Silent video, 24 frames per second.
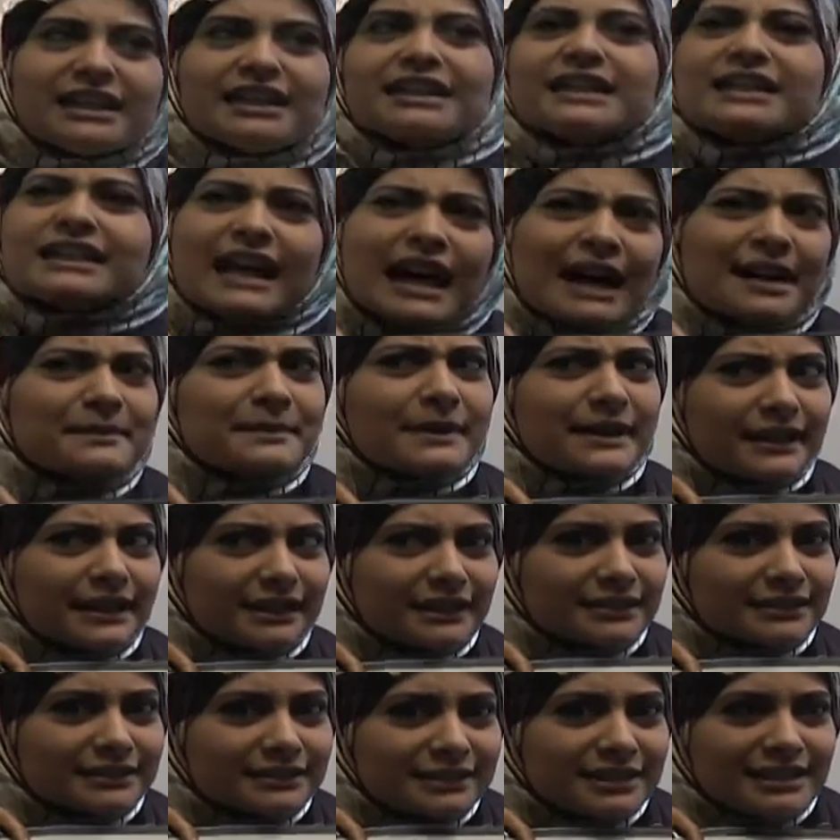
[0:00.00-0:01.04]

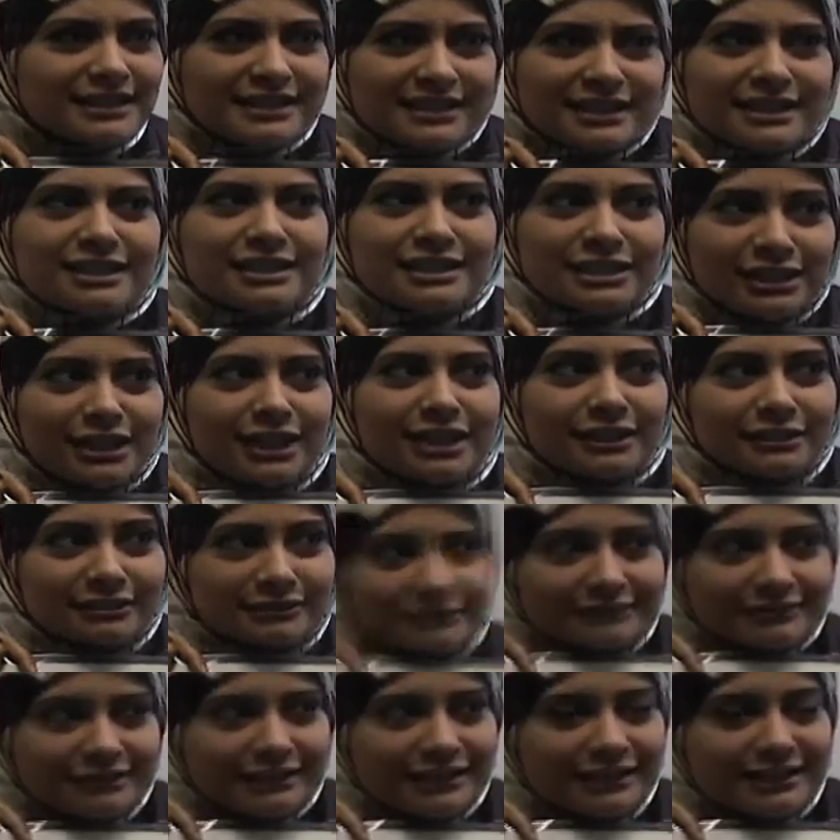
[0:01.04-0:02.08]
Nama, is this you?
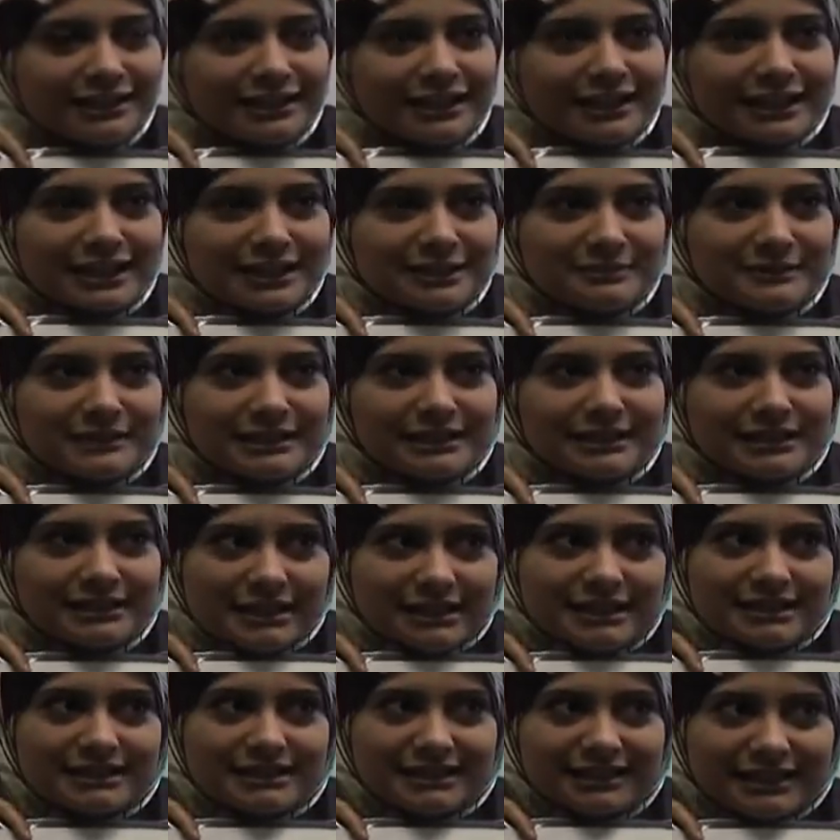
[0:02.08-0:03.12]
And I'm like,
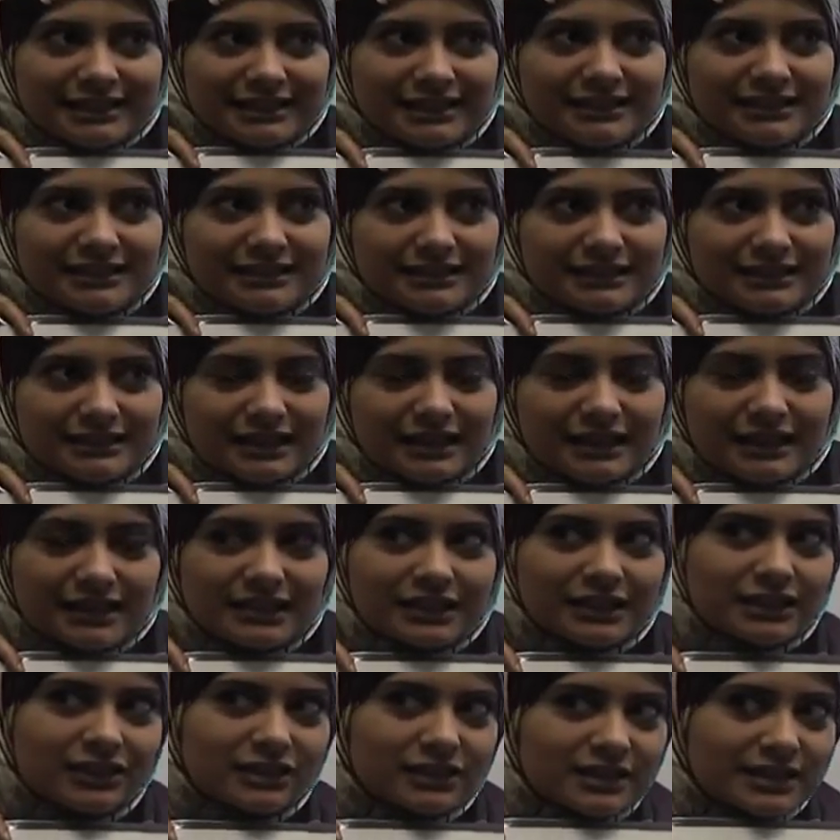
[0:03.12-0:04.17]
yes, it is. And then
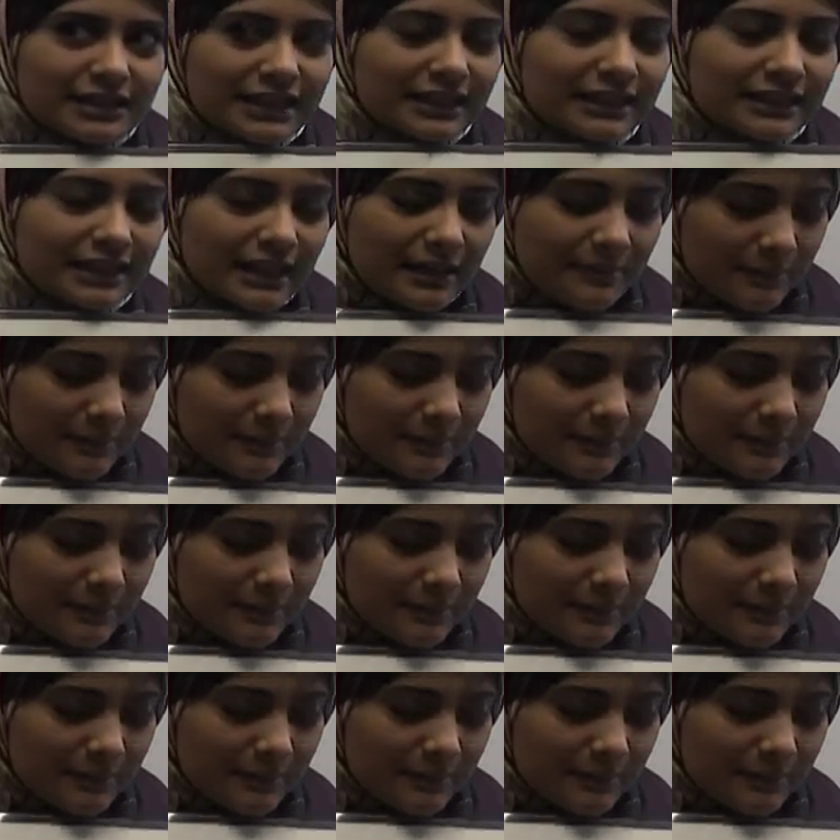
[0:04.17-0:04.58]
he looks at the